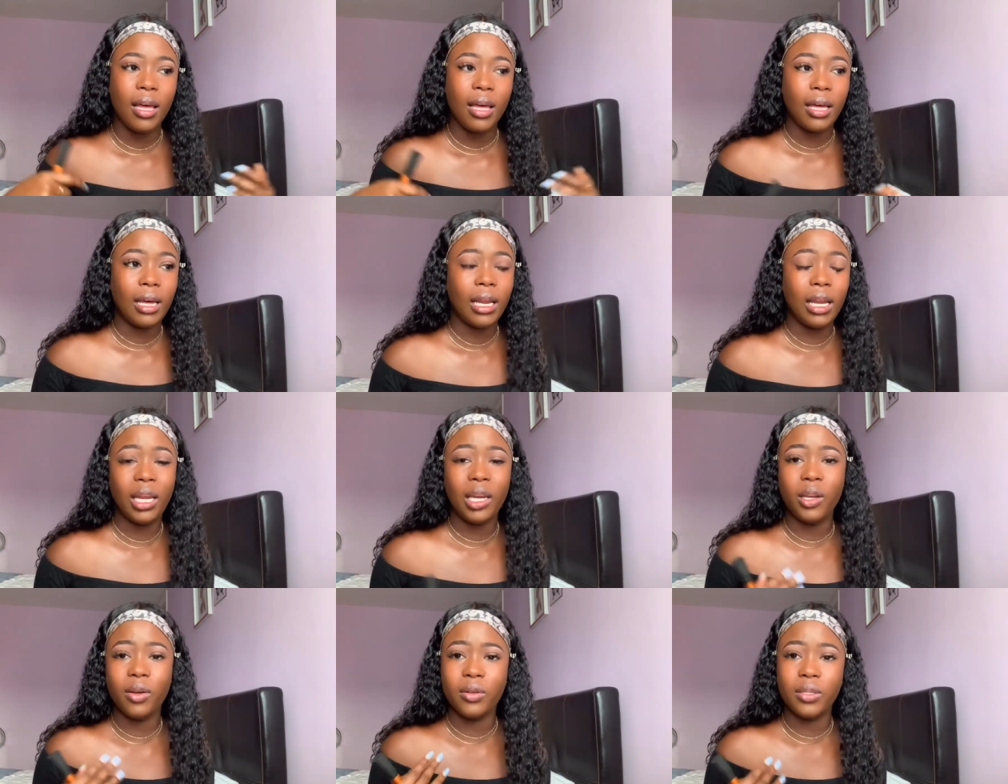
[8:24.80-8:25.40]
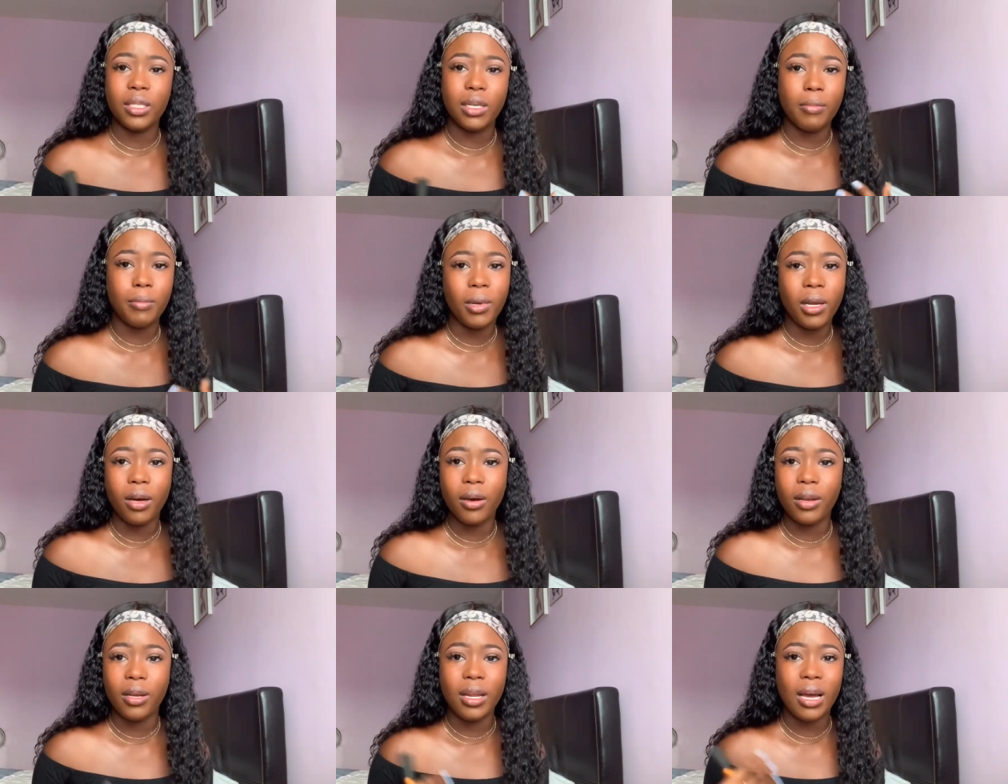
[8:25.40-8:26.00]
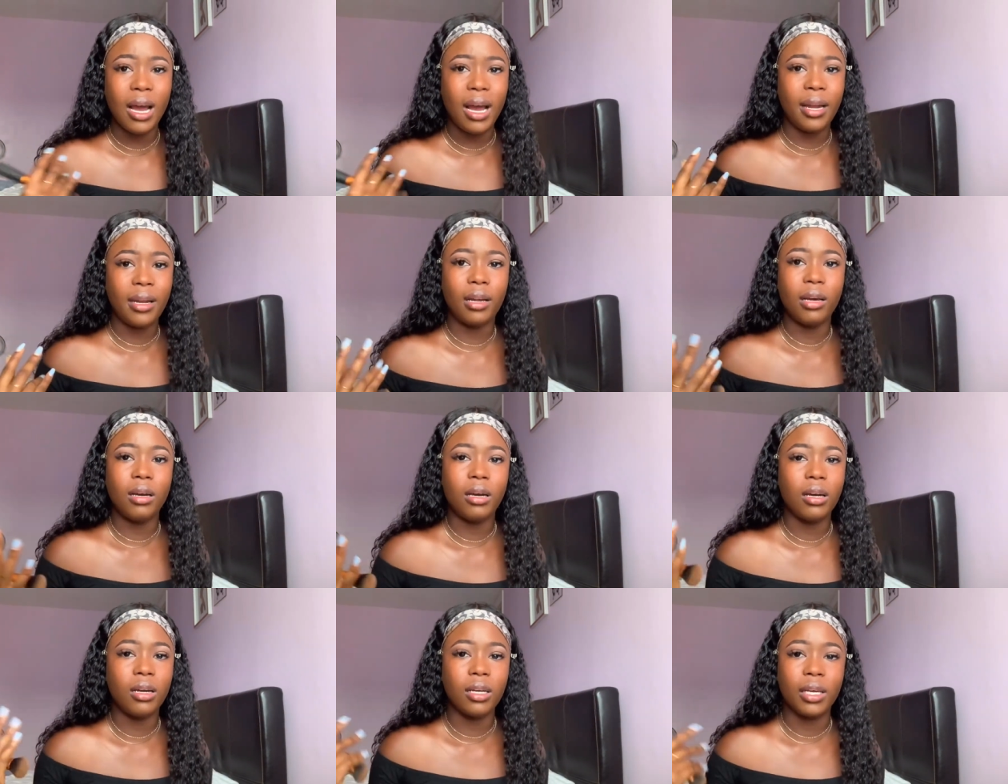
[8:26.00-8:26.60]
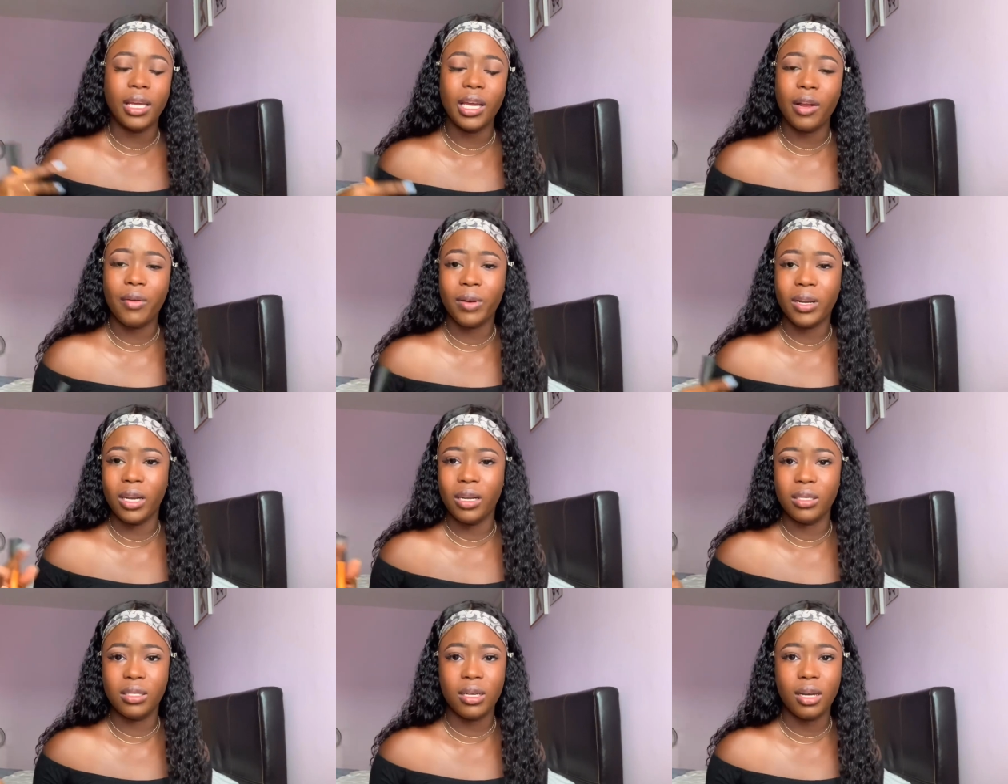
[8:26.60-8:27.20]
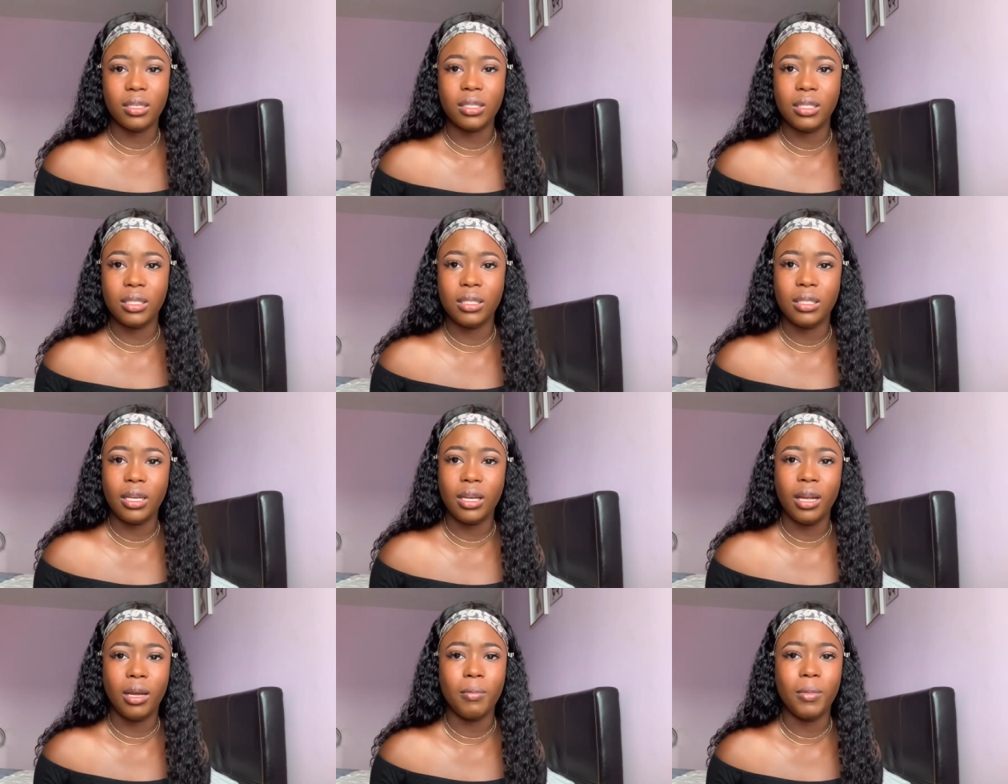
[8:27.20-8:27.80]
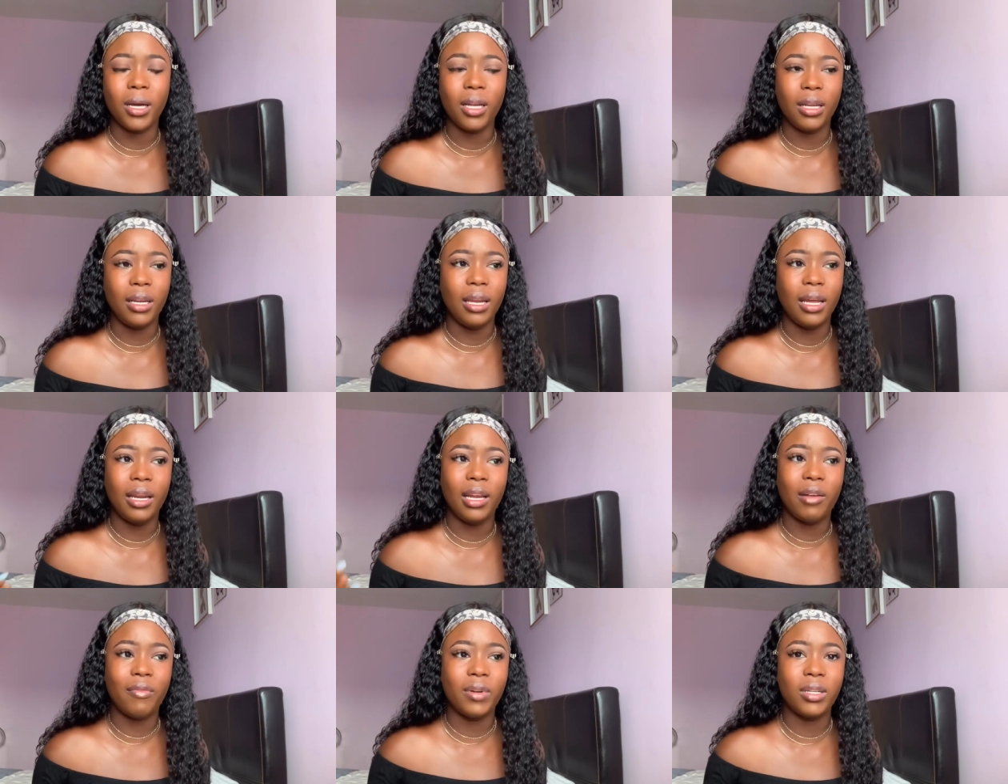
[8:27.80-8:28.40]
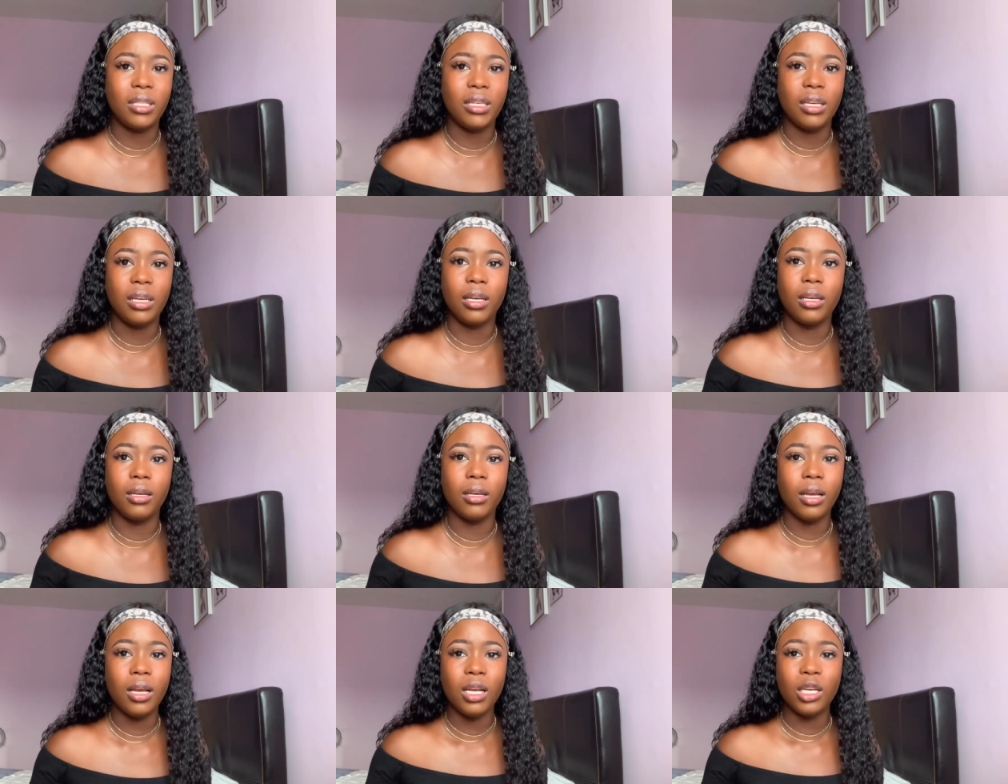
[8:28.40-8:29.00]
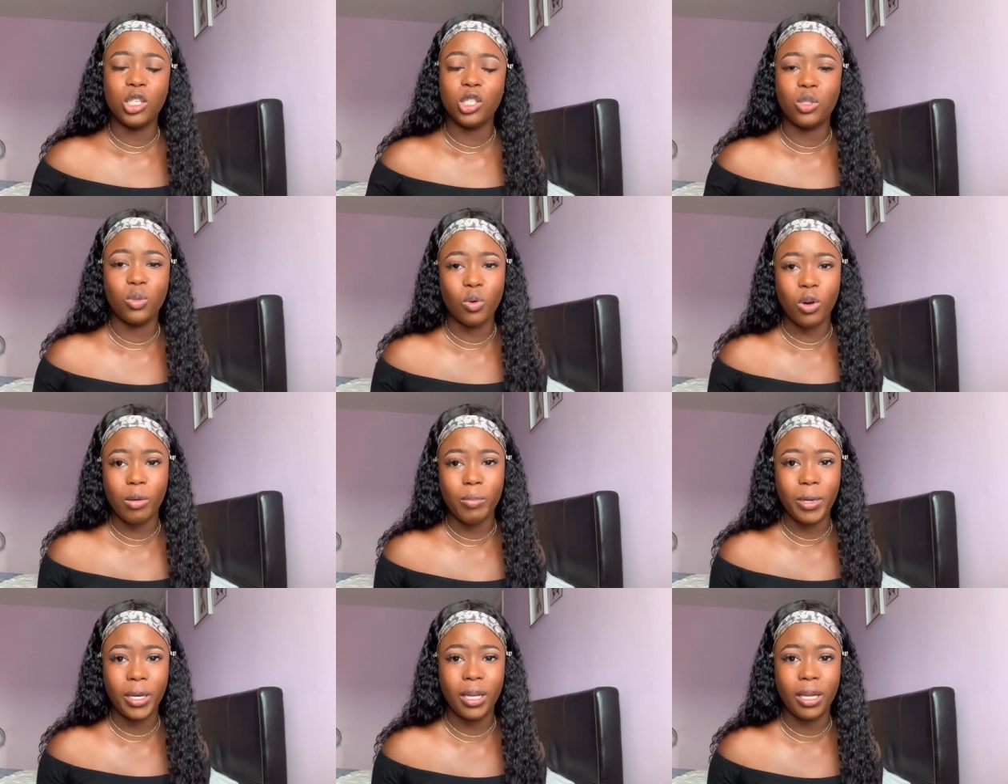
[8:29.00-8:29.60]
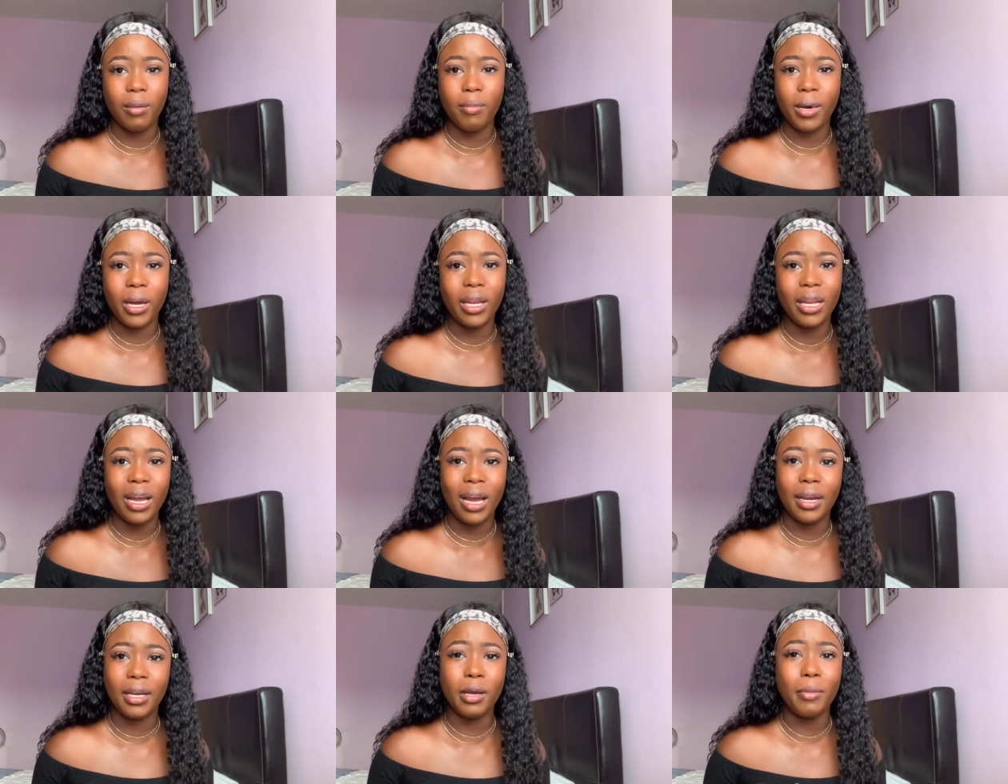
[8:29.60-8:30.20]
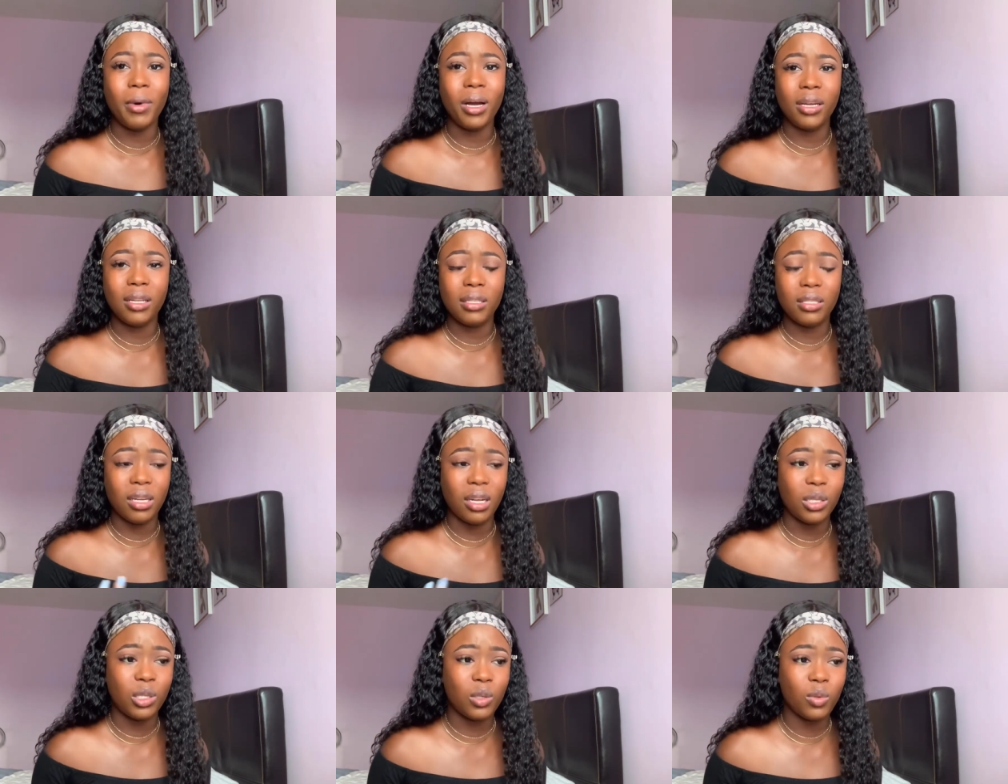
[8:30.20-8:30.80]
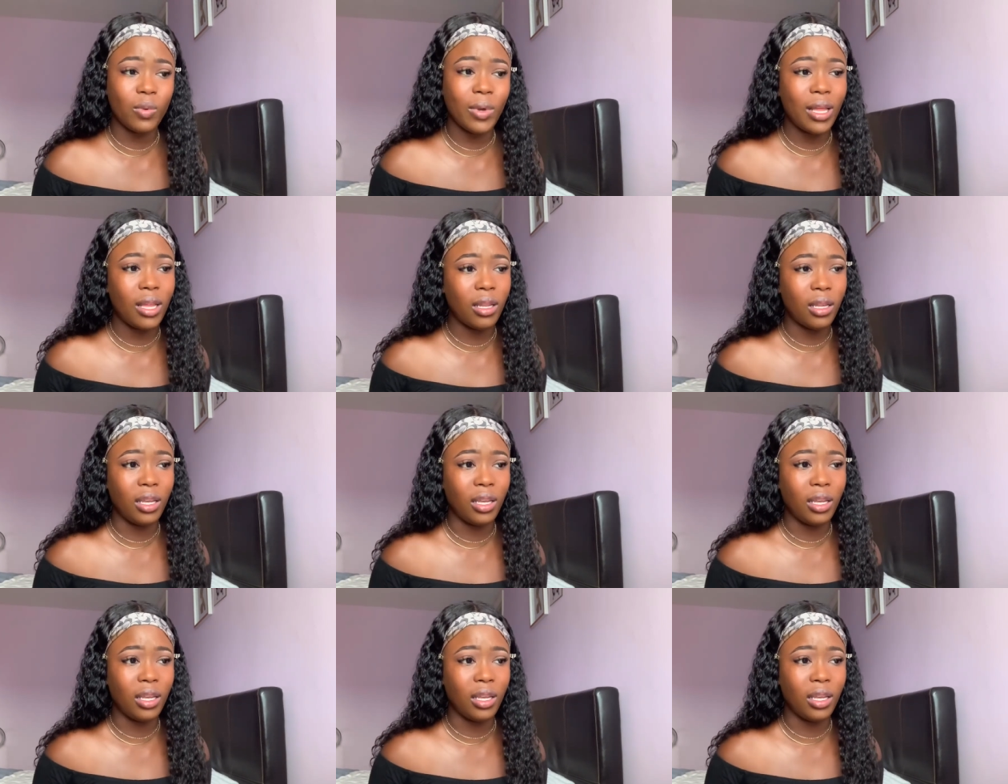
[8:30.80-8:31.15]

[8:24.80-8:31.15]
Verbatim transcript: clean out your blood and get rid of the toxins in your body, then everything store up in your body, and your body starts swell.